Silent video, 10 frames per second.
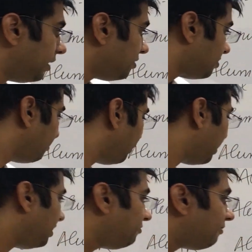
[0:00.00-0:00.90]

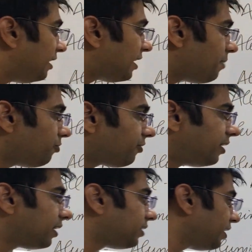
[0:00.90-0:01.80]
Similarly, one type of
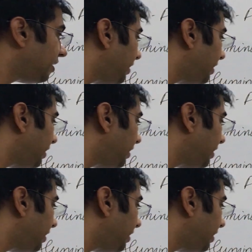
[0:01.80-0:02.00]
conductor in